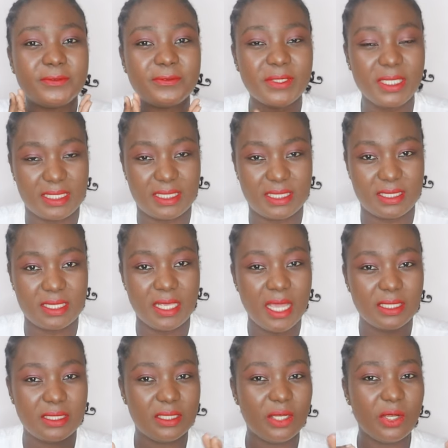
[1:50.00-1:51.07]
fix,
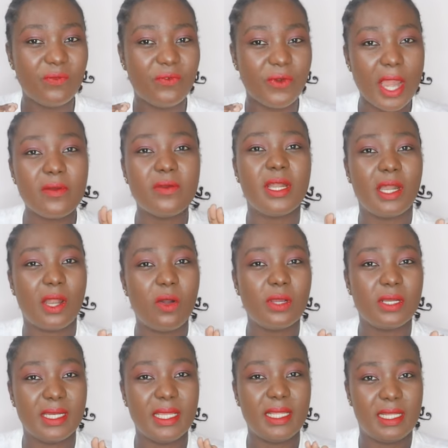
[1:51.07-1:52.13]
the very
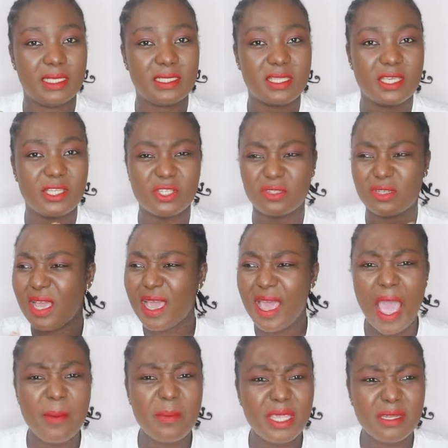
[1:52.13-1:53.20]
long nail extension.
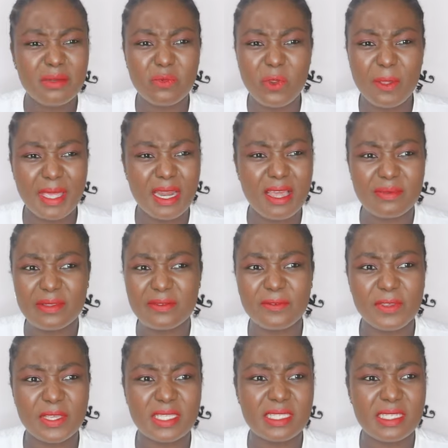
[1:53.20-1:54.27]
I mean, women have been
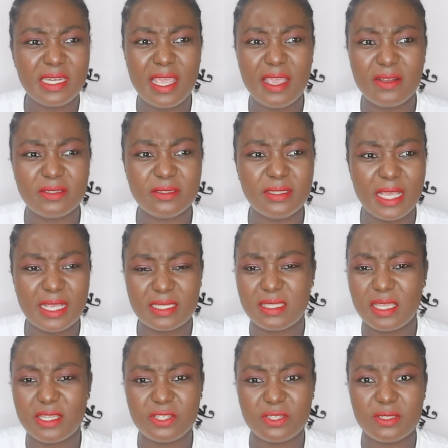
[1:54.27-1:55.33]
fixing nail
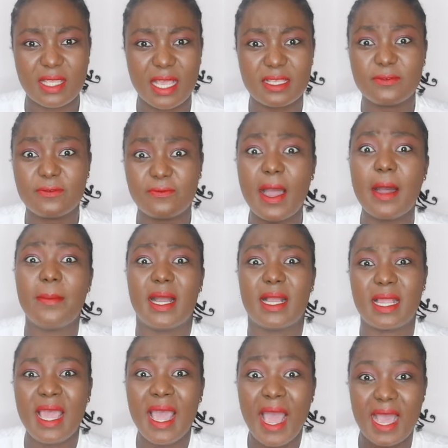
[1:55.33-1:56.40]
extensions as far
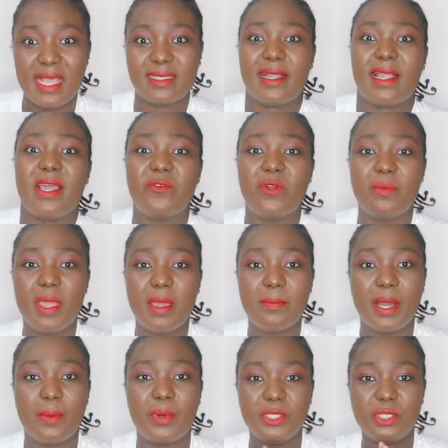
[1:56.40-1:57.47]
back as I can
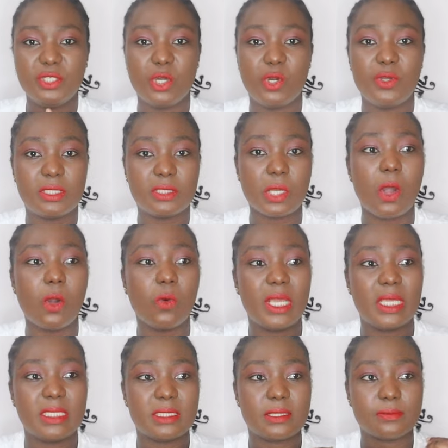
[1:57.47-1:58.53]
remember, but you know, it's
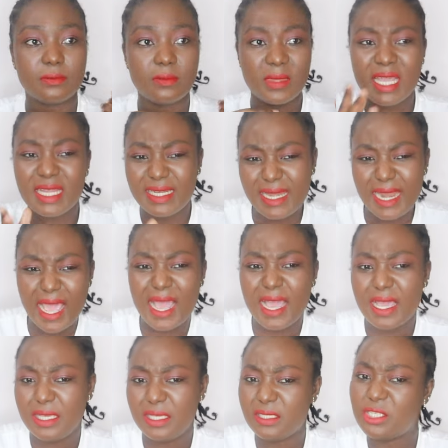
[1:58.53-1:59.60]
always
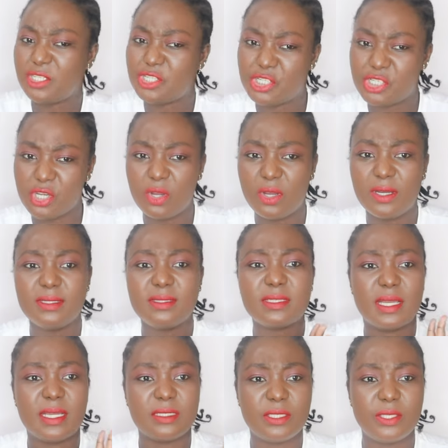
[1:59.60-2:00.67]
nice, short
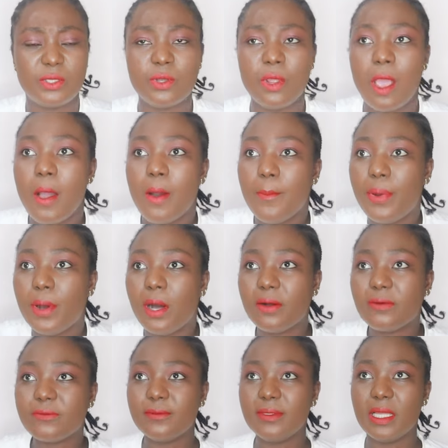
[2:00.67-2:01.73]
and cute.
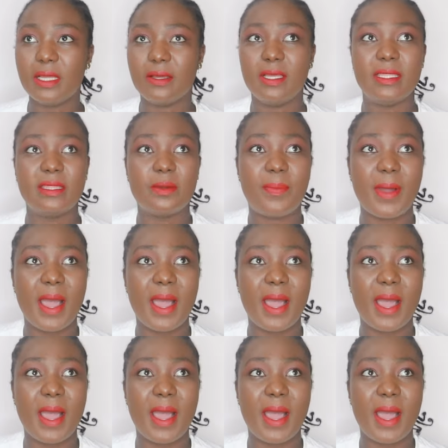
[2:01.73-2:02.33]
But in the